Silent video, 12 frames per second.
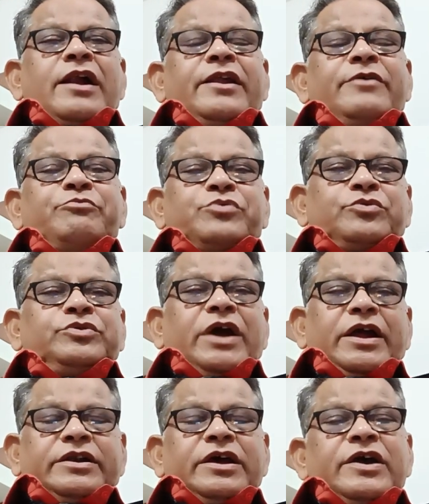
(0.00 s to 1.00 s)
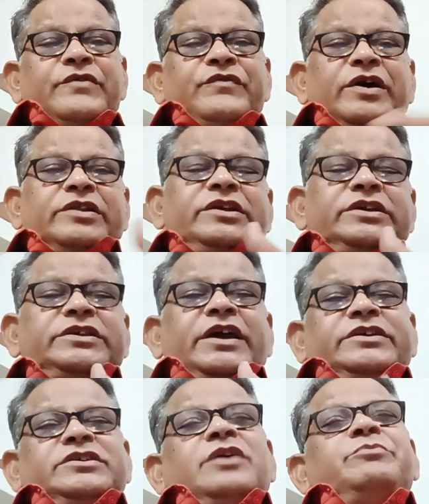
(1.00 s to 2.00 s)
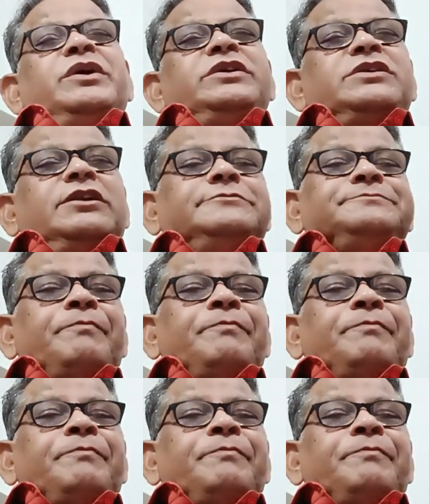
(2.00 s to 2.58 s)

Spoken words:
improve that for this examination.